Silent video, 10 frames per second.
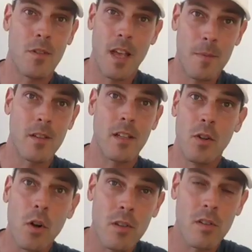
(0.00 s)
is absolutely
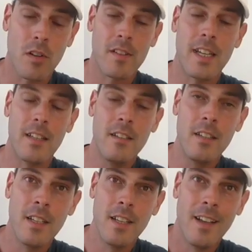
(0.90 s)
not stock standard,
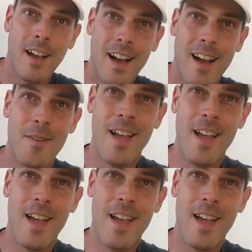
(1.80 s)
um,